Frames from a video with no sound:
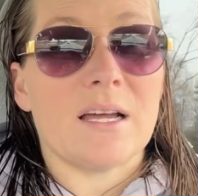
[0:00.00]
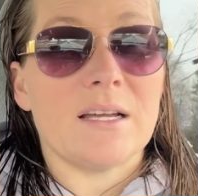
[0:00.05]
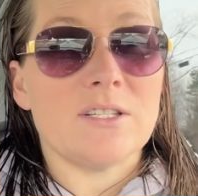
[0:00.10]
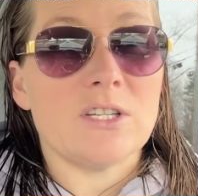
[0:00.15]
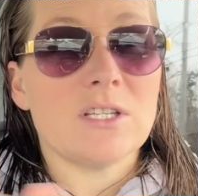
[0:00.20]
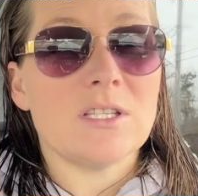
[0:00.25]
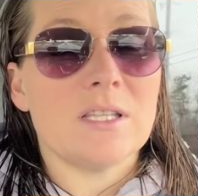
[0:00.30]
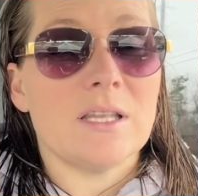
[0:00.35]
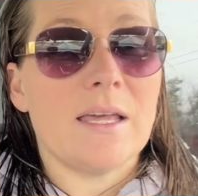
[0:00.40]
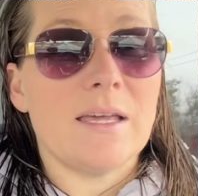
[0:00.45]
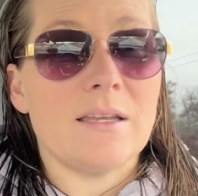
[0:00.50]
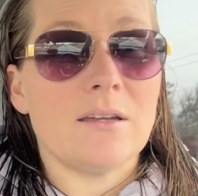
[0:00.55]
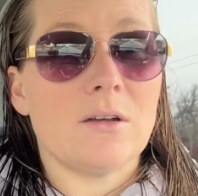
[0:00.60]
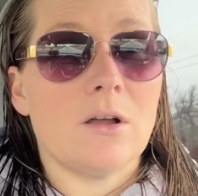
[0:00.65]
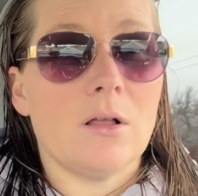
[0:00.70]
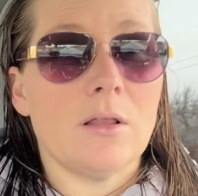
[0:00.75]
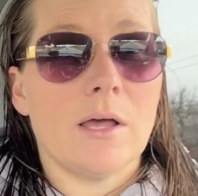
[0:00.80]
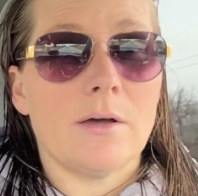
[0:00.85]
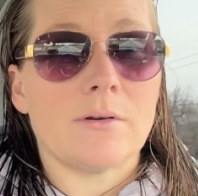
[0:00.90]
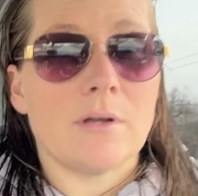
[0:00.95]
I just laid it
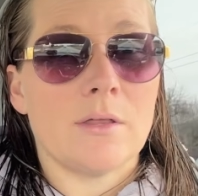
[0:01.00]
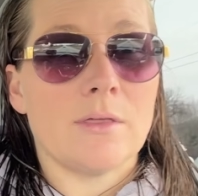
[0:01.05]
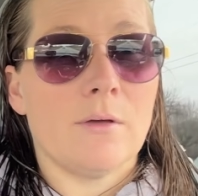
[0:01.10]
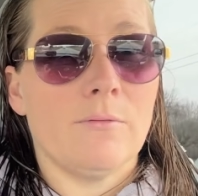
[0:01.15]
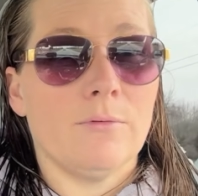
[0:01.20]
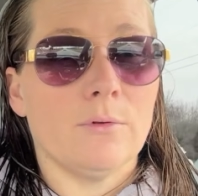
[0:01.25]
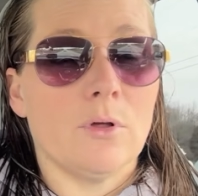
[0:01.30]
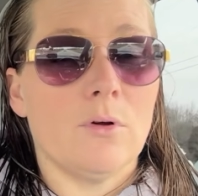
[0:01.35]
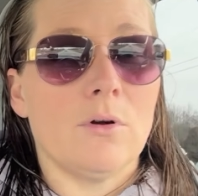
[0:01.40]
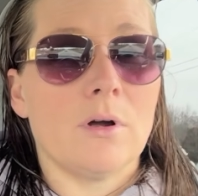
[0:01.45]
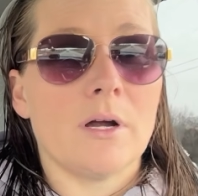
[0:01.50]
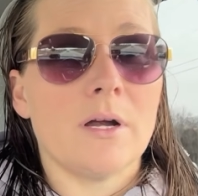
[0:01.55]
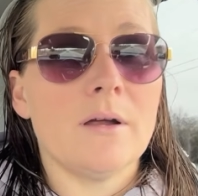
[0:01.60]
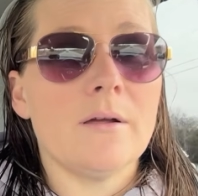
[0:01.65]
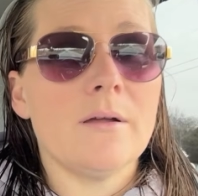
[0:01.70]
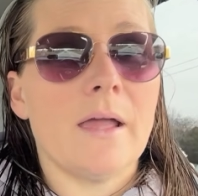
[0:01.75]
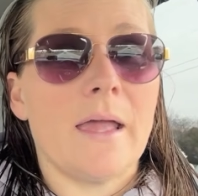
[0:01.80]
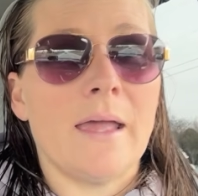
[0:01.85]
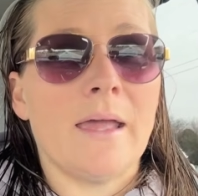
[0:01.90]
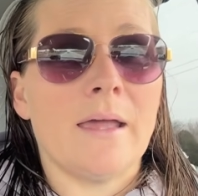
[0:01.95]
all out on the
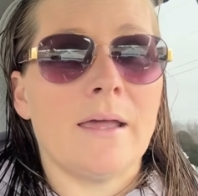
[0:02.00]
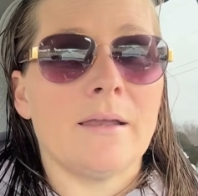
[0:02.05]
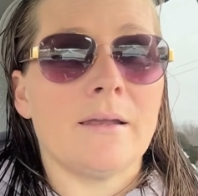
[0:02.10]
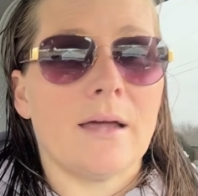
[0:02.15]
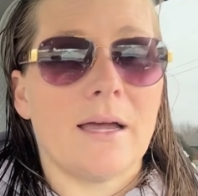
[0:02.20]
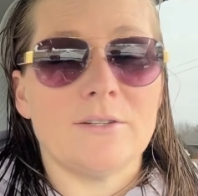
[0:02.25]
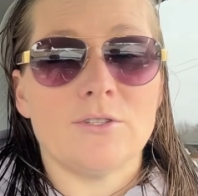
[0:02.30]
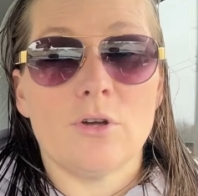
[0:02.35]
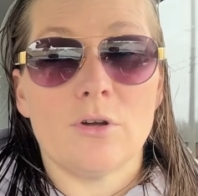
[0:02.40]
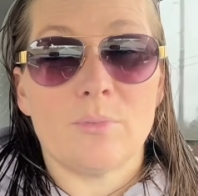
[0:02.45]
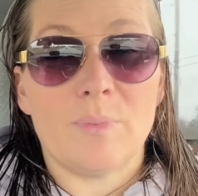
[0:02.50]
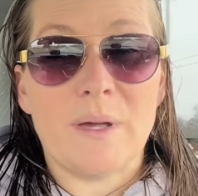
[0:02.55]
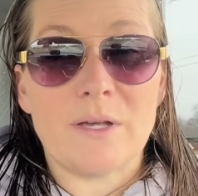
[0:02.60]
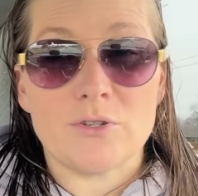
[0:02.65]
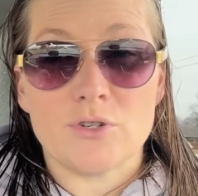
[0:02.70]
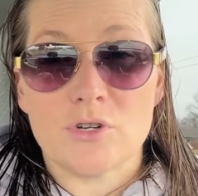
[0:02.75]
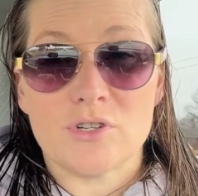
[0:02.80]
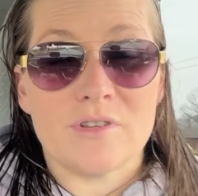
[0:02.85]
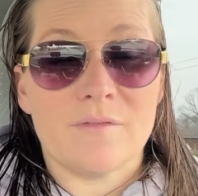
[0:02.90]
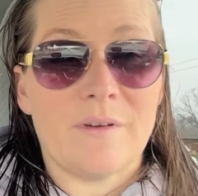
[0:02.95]
floor and I took
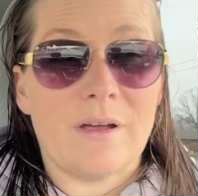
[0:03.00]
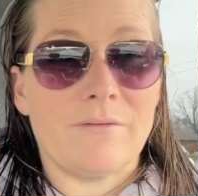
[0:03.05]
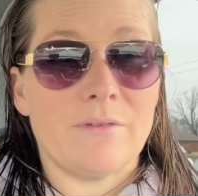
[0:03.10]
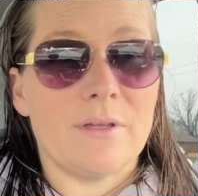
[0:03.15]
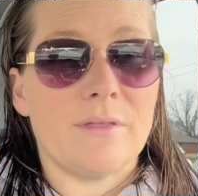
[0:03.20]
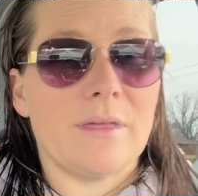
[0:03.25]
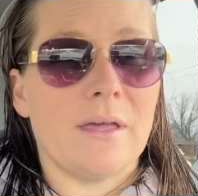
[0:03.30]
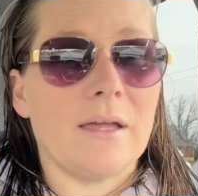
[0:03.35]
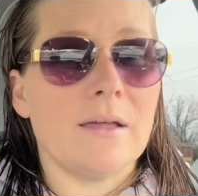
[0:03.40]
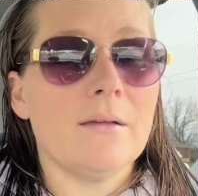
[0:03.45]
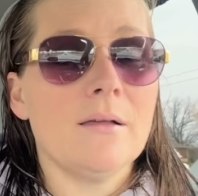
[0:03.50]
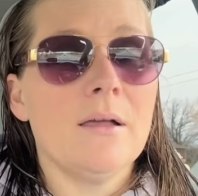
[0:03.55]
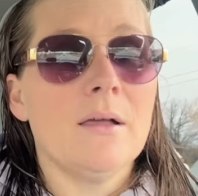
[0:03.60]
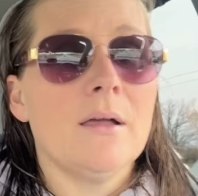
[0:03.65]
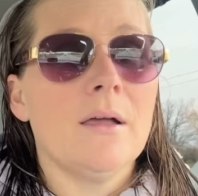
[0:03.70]
pictures of everything,